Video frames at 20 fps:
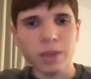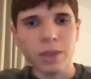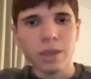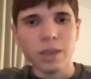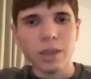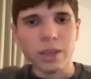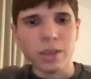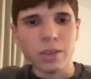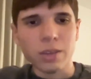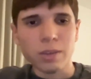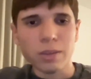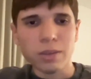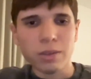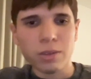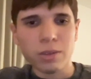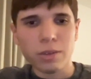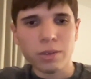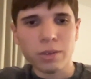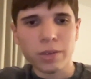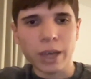Yeah. So
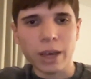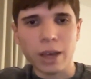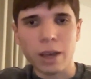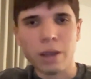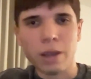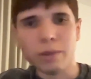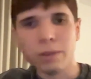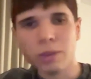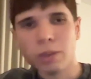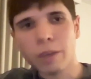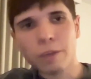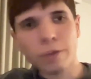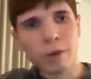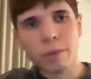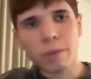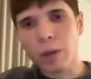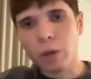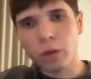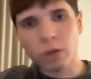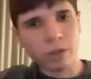you can
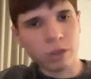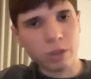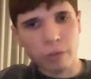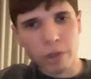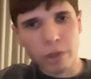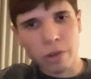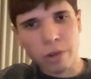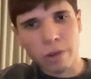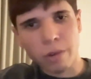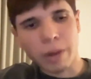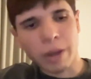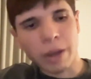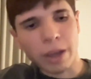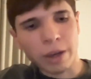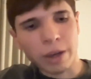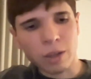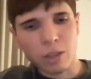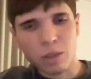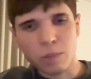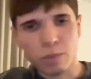find me out on Twitter. My
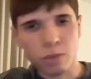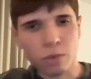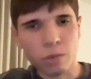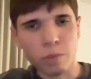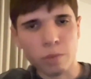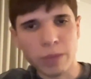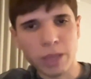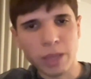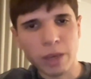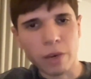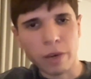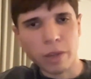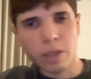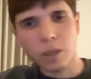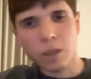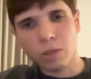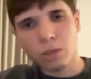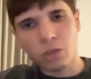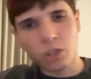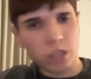handle is
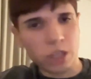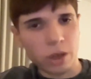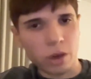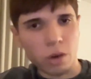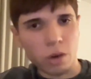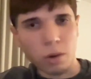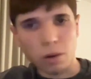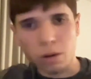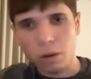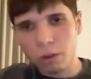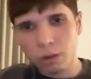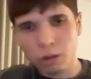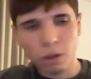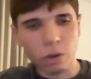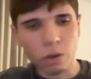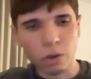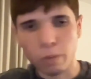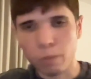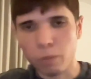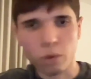BRQGOO,
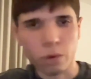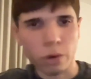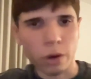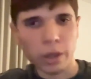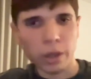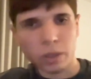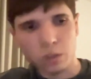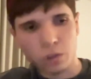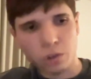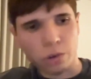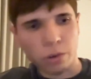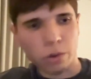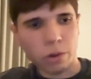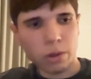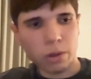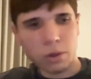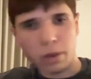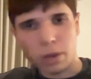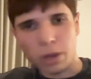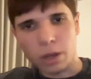or Burak in
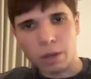short.